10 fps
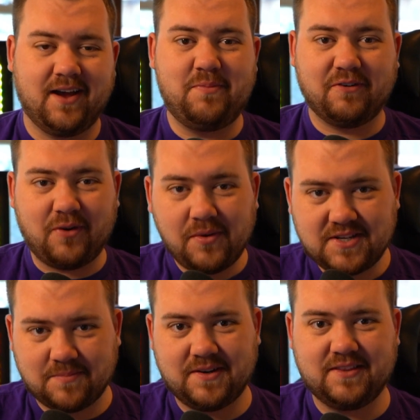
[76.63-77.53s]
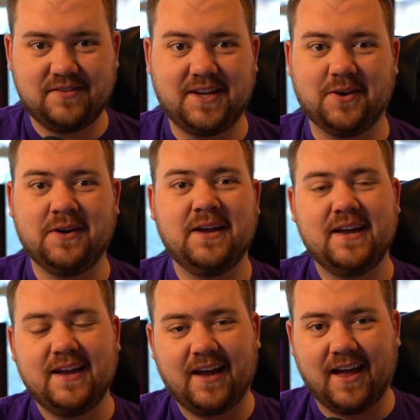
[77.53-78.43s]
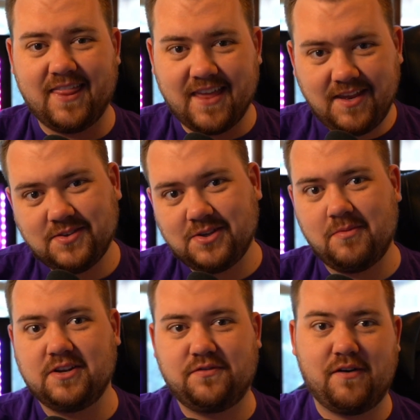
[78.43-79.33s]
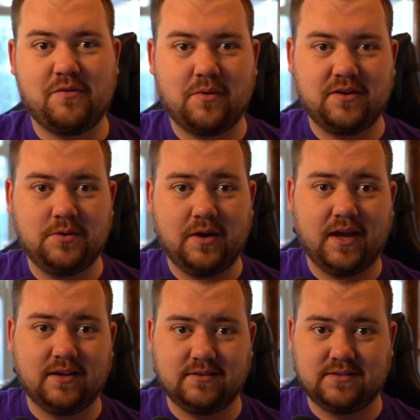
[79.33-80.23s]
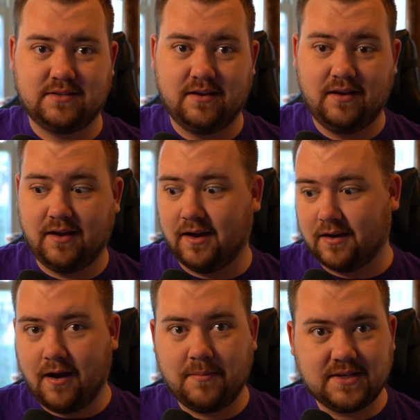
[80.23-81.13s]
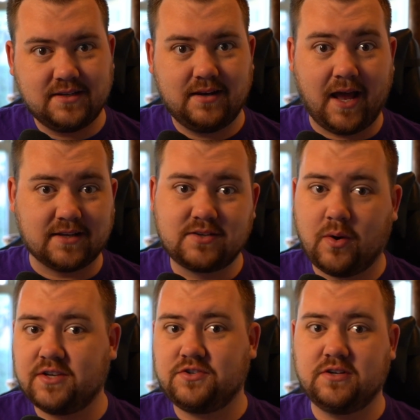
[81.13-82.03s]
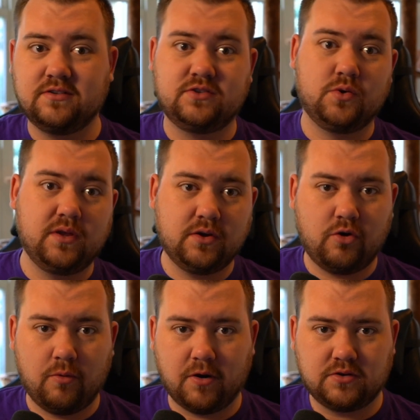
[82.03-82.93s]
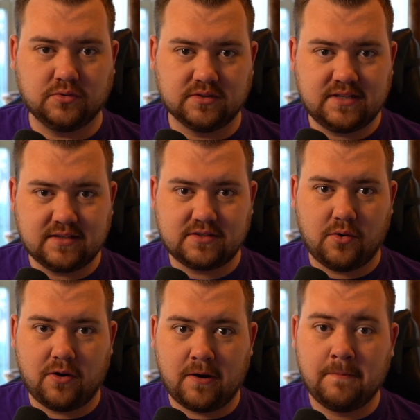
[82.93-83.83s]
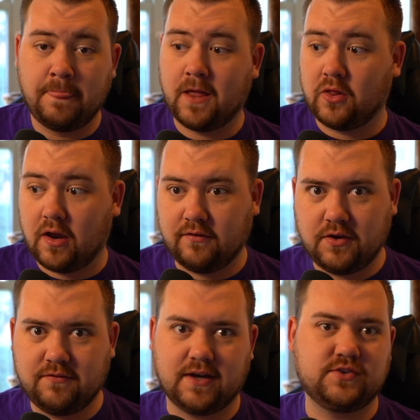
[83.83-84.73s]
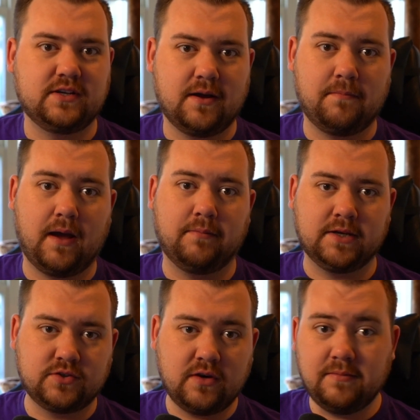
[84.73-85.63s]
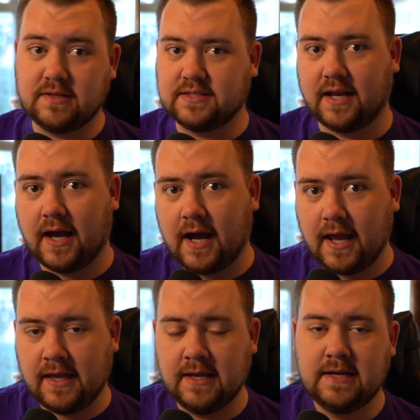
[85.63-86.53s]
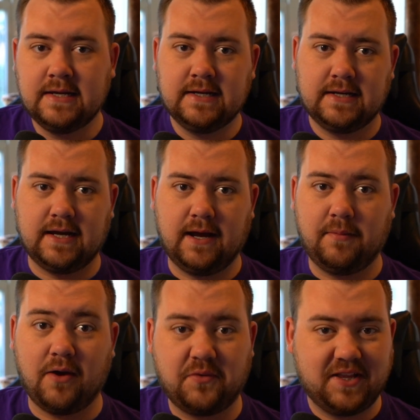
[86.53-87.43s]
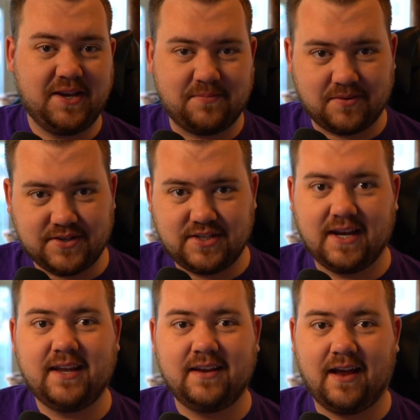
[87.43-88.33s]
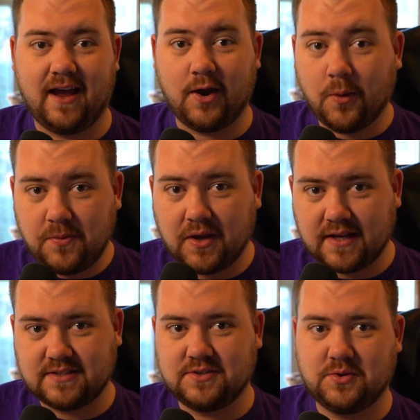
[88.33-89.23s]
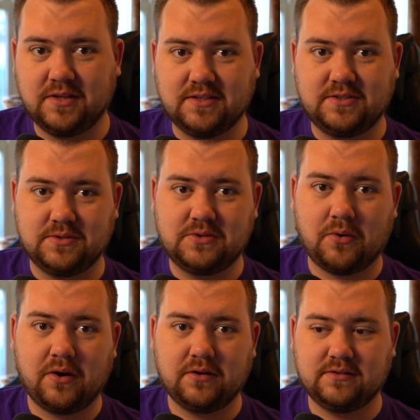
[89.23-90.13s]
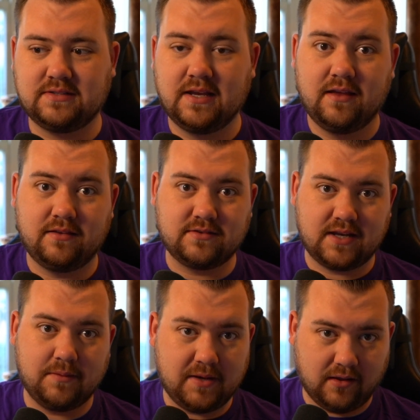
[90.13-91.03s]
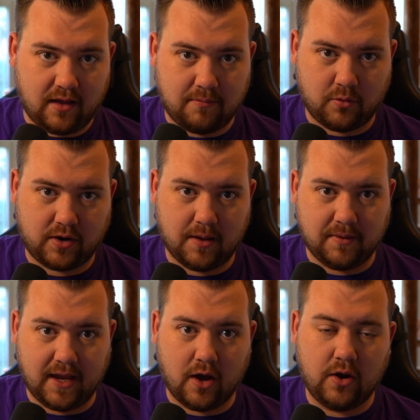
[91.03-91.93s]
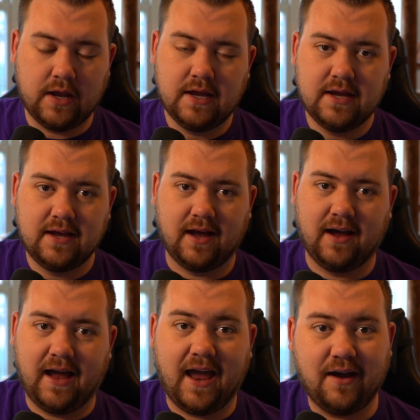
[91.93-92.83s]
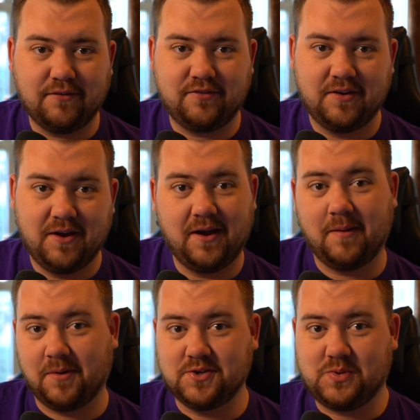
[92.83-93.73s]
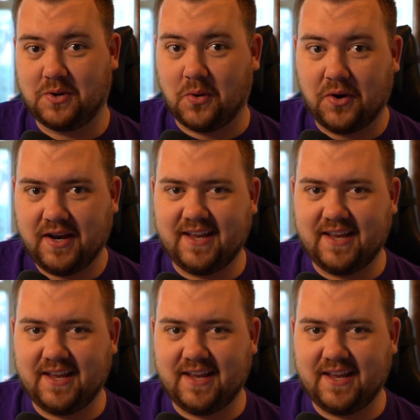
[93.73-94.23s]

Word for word: before we jump into the video, uh, thank you so much for everyone who has uh, commented, asked questions, joined the Crowbar Tools Discord. A lot of you have actually come by my stream and said hi. Um, I really appreciate it. I hope you guys enjoy these tutorials. There's going to be a lot more coming out. Uh, I have a bunch recorded.